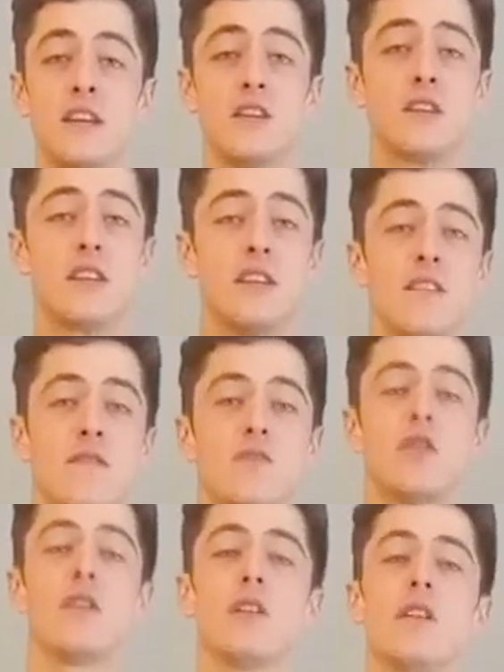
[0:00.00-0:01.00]
You could
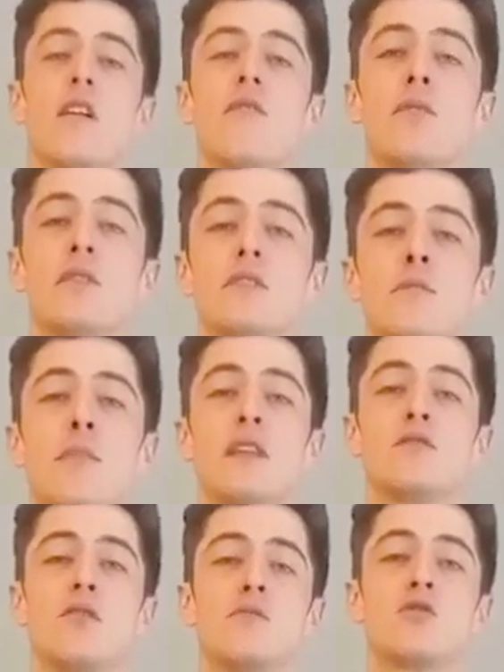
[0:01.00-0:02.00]
even write your loved ones a
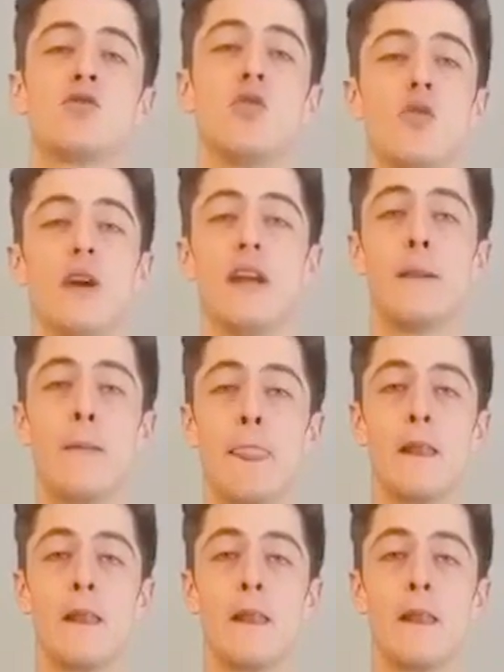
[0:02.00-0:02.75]
bedtime story.